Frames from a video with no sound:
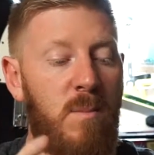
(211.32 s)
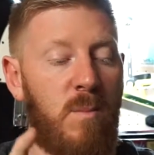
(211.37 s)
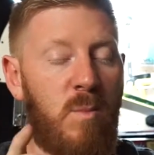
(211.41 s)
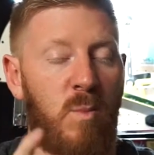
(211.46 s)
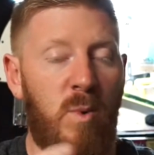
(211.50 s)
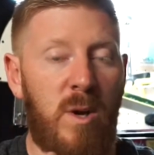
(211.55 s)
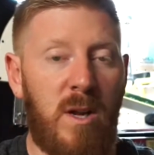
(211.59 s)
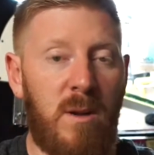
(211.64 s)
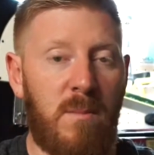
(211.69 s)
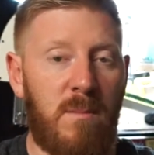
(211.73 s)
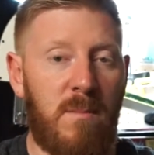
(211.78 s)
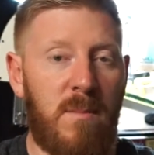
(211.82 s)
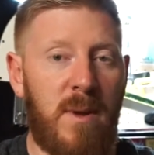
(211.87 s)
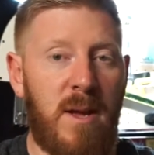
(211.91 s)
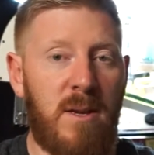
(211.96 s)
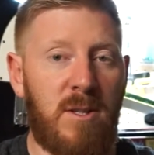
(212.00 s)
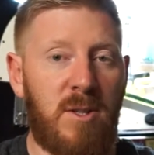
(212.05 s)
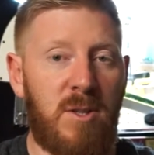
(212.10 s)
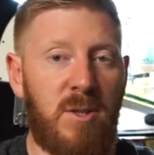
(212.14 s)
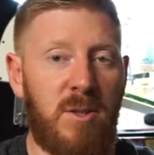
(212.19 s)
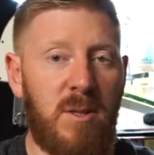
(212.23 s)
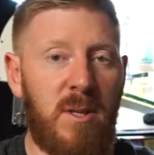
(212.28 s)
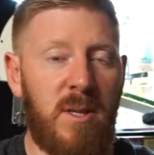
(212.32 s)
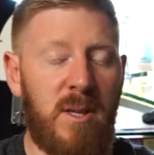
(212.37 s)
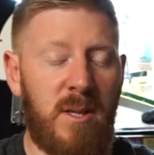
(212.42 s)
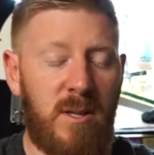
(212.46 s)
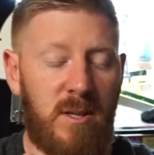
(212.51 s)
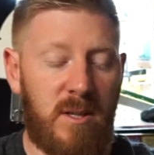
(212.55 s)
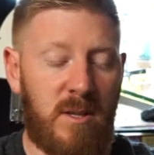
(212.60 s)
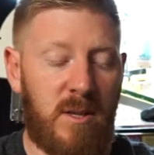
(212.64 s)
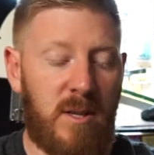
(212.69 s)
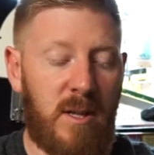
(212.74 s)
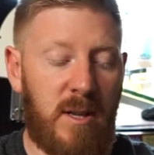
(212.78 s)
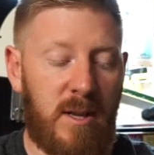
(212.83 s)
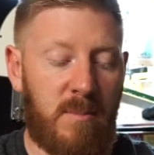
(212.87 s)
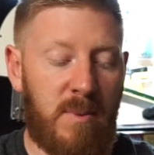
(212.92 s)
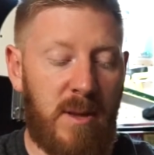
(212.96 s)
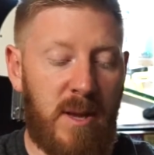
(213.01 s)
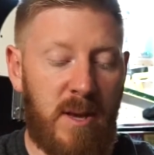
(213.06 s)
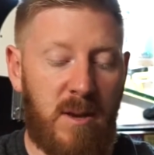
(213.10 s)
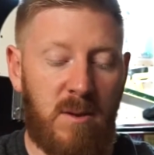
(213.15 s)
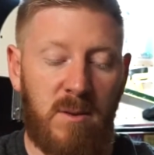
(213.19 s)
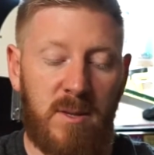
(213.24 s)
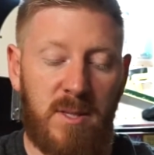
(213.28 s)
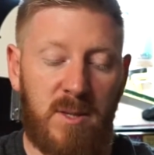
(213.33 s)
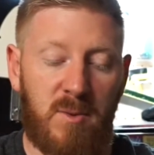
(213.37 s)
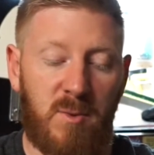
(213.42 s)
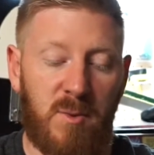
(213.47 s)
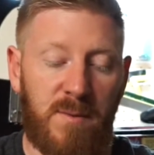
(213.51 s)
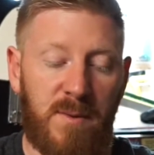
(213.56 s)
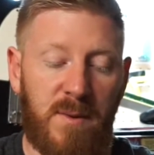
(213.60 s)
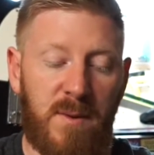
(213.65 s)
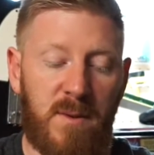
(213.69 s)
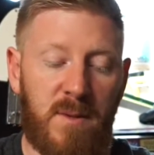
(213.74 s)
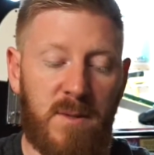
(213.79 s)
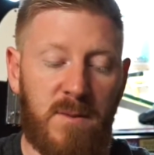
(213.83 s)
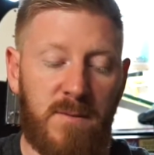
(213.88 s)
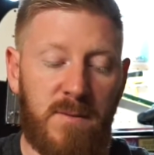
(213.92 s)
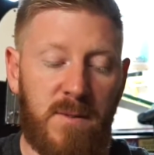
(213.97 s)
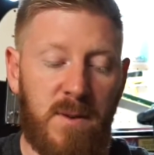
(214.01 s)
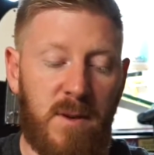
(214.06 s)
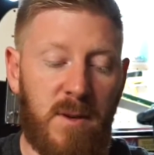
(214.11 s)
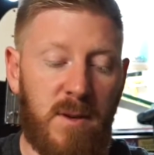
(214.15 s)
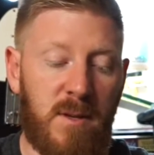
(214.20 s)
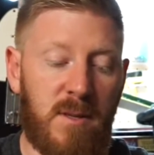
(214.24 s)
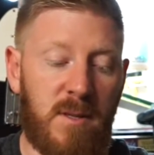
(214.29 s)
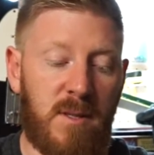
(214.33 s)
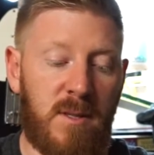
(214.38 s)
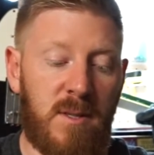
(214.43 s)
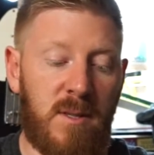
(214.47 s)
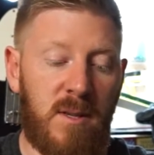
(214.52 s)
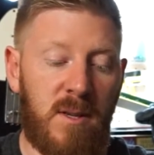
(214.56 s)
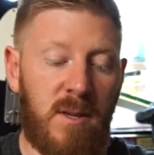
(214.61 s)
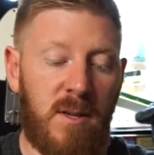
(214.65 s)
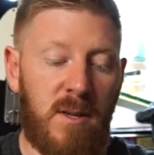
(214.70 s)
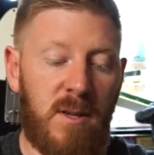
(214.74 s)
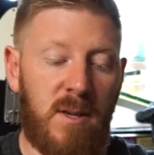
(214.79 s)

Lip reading: when I'm out shooting and just click it back on to review some photos,